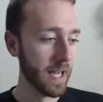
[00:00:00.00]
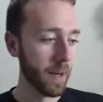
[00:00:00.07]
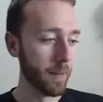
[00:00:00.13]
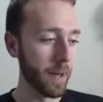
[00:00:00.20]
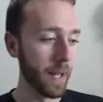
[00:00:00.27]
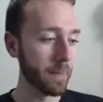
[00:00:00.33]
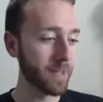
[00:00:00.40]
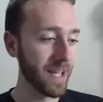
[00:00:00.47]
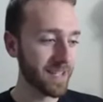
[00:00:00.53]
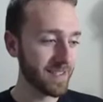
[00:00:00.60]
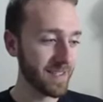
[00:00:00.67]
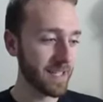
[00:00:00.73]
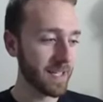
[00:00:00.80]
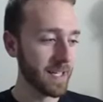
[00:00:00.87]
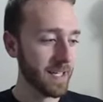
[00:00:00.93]
But I'm
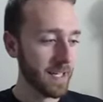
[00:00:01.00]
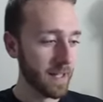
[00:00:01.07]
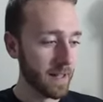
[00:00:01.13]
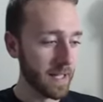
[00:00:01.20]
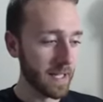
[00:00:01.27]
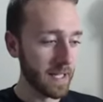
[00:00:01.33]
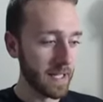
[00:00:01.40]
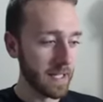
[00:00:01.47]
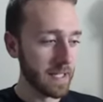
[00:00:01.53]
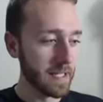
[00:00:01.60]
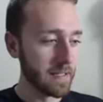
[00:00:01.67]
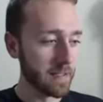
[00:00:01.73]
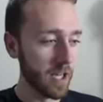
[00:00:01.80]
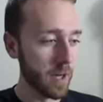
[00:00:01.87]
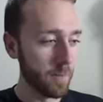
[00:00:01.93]
guessing that he
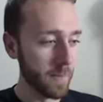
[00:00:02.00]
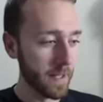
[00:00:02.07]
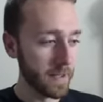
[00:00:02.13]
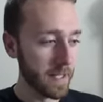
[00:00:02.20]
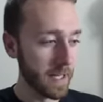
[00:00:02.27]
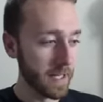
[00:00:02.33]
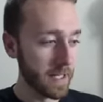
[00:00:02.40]
is up and that